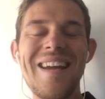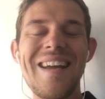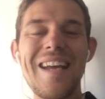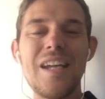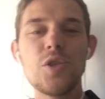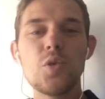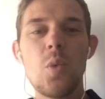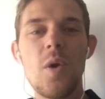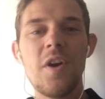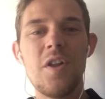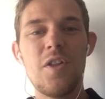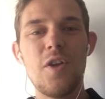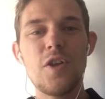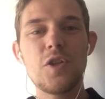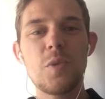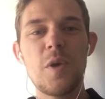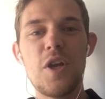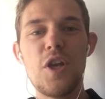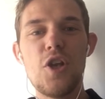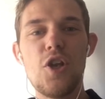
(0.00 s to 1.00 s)
It's one of
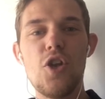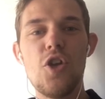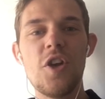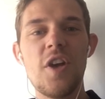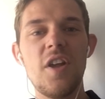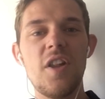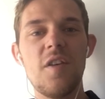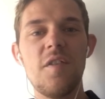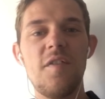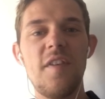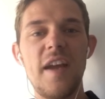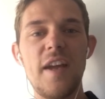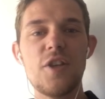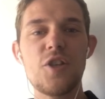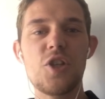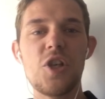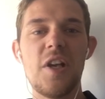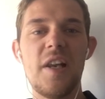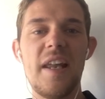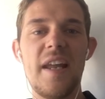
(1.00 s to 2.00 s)
those where you look at the
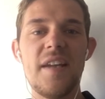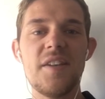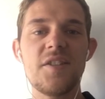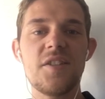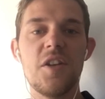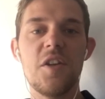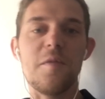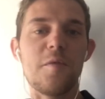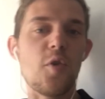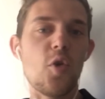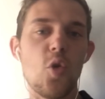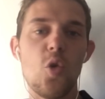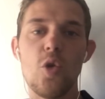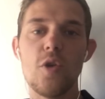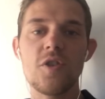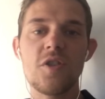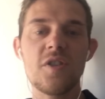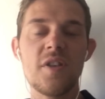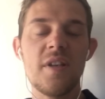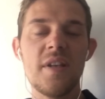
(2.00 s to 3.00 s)
fixture list, and of
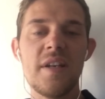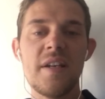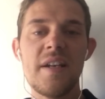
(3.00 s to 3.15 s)
course